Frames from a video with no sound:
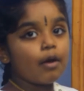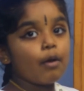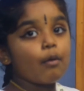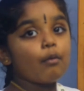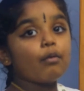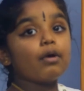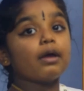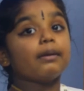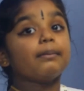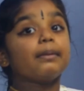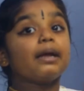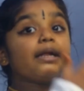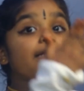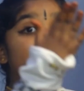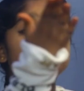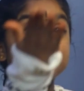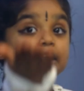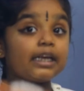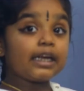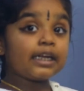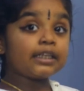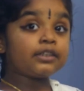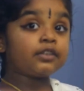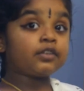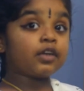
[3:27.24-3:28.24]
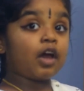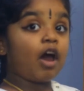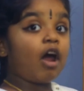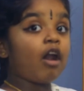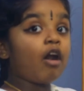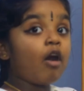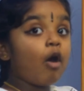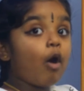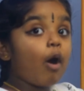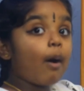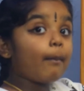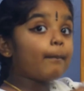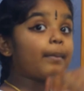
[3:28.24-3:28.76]
When my teacher
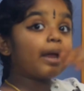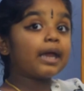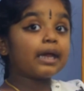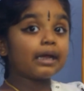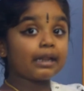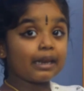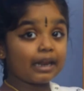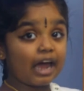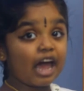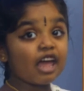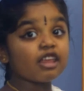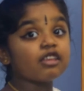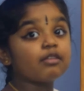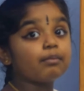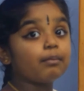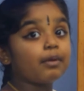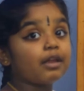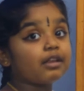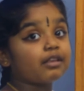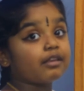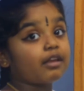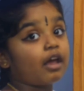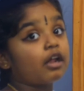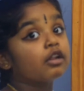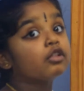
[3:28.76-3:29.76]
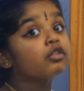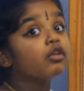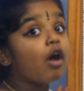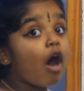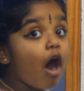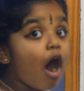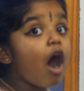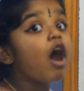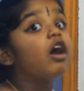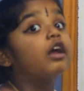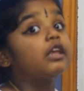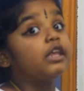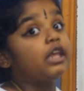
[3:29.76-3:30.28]
or my classmates are
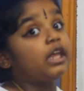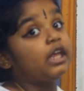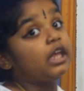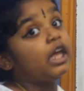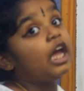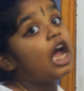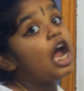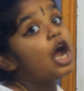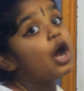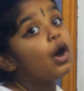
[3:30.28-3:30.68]
talking,